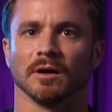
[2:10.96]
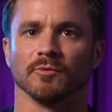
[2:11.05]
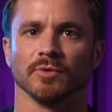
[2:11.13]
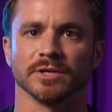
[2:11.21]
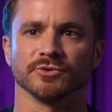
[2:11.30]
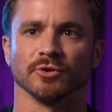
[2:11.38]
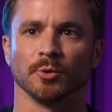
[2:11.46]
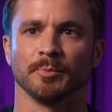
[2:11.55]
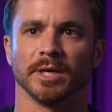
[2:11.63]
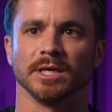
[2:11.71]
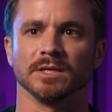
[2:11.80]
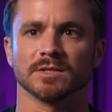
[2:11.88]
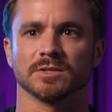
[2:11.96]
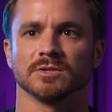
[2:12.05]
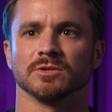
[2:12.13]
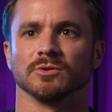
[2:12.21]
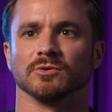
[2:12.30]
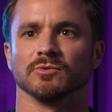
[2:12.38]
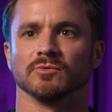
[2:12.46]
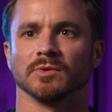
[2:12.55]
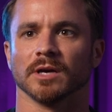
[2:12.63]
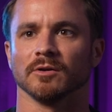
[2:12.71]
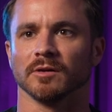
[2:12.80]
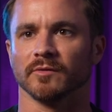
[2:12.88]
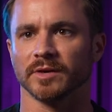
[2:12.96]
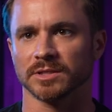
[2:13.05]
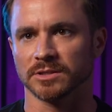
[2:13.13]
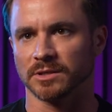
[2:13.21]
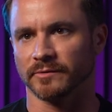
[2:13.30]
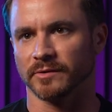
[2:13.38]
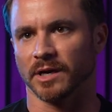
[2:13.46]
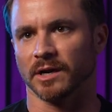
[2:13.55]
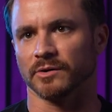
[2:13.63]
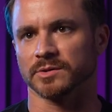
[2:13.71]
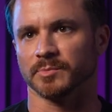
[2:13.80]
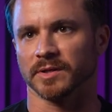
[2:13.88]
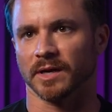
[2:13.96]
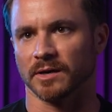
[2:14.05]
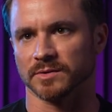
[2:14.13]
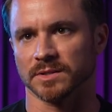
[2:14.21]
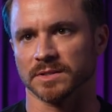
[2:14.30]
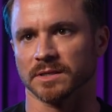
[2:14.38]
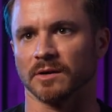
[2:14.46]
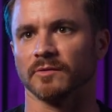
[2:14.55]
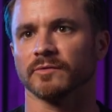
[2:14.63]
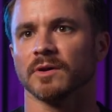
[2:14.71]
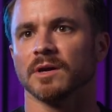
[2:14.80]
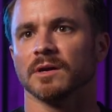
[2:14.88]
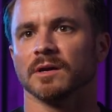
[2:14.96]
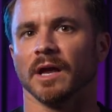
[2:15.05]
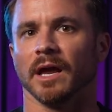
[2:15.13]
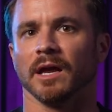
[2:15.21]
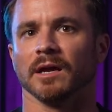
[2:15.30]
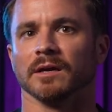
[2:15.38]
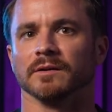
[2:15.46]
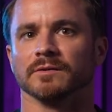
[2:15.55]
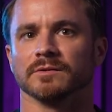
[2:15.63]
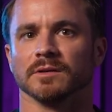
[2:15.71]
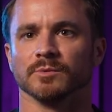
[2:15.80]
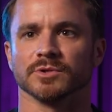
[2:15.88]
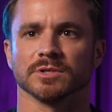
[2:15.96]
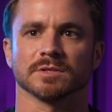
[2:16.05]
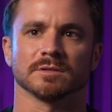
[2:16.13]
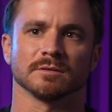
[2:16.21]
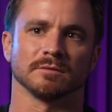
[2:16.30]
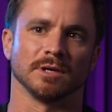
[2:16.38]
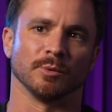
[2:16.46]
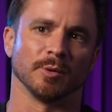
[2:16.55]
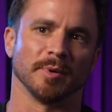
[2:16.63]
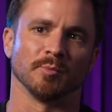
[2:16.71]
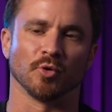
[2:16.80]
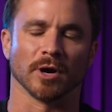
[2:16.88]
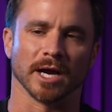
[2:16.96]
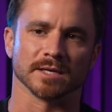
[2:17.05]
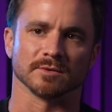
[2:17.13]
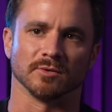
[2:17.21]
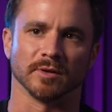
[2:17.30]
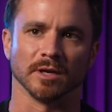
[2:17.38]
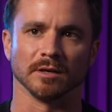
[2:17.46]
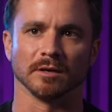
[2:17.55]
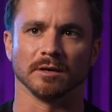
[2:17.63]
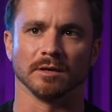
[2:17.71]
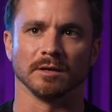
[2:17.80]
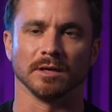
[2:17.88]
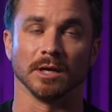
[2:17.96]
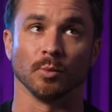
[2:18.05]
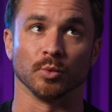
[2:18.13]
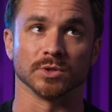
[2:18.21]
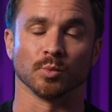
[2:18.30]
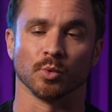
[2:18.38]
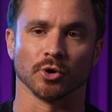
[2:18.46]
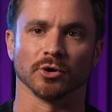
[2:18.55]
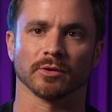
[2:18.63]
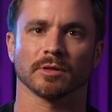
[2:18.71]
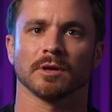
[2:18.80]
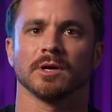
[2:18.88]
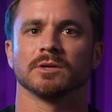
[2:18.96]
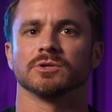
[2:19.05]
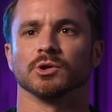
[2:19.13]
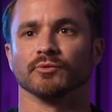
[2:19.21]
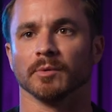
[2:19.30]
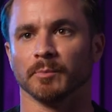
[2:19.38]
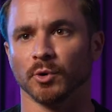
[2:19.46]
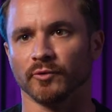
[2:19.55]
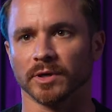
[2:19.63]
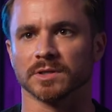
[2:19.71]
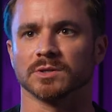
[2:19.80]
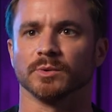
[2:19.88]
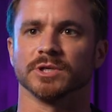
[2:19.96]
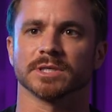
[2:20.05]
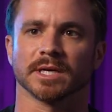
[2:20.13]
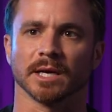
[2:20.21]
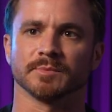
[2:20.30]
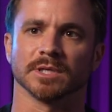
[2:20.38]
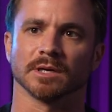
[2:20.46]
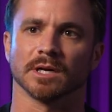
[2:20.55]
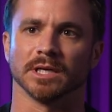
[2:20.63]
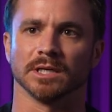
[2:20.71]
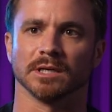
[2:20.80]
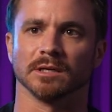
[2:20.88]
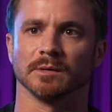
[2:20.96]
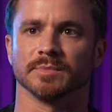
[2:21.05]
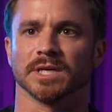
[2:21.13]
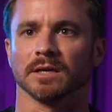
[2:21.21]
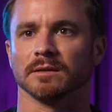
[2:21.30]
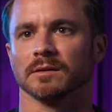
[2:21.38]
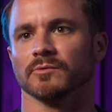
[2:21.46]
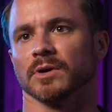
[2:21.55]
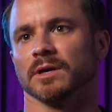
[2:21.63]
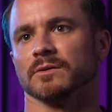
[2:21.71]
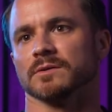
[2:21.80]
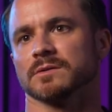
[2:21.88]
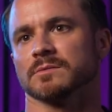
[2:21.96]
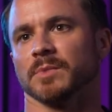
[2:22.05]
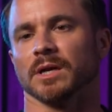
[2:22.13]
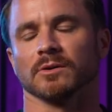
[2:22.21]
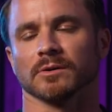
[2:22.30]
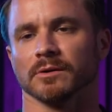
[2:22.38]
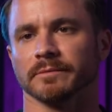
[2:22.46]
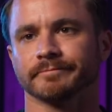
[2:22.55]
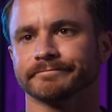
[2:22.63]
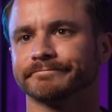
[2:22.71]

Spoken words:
retro piece to not only the vintage of the house, but the house itself. And it would have been more hassle than it was worth to remove it, so we just kept it, cleaned it up, tightened the rails, made it look good.